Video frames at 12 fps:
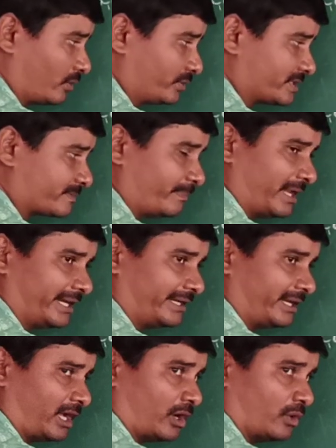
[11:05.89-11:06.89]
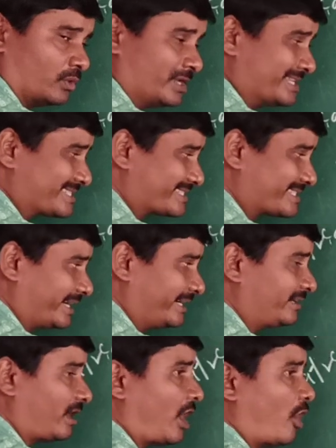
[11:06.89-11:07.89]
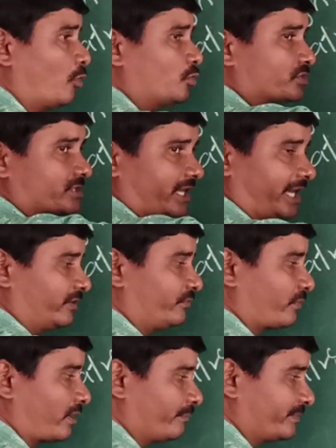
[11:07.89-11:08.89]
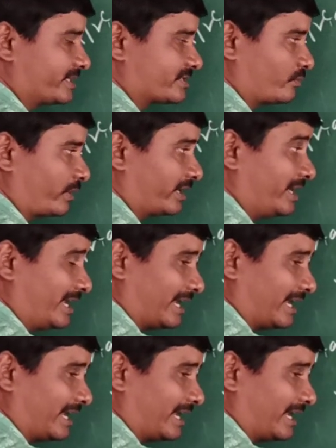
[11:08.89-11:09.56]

this blood now send outside from this one